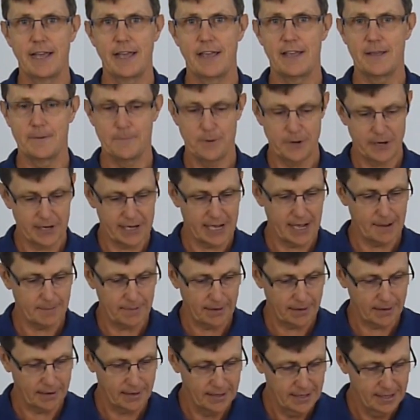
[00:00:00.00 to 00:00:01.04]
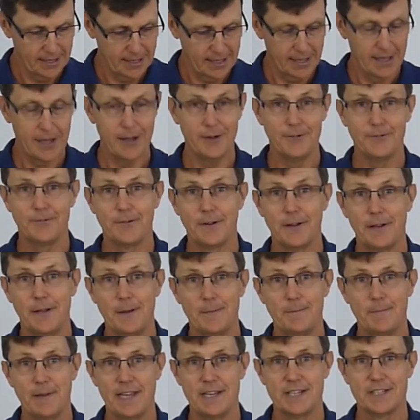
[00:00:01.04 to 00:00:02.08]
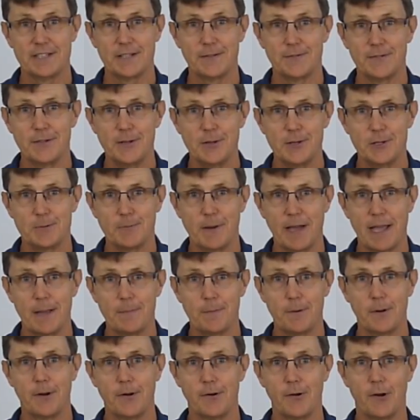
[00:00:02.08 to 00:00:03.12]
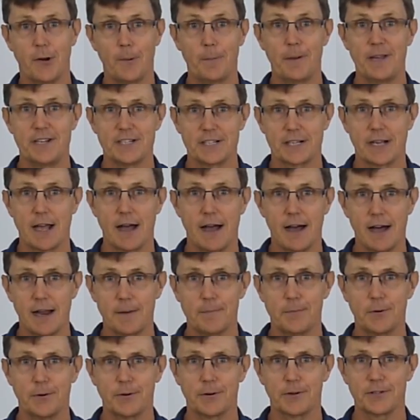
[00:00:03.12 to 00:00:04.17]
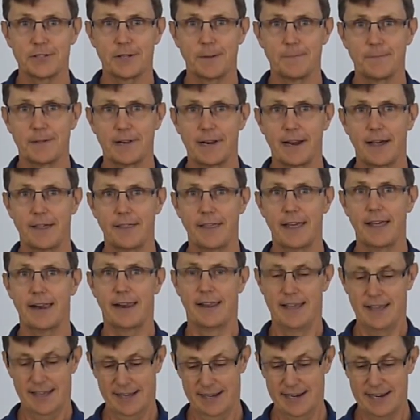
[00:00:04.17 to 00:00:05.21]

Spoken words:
You can put a couple of pieces of newspaper or a piece of cardboard or something like that, and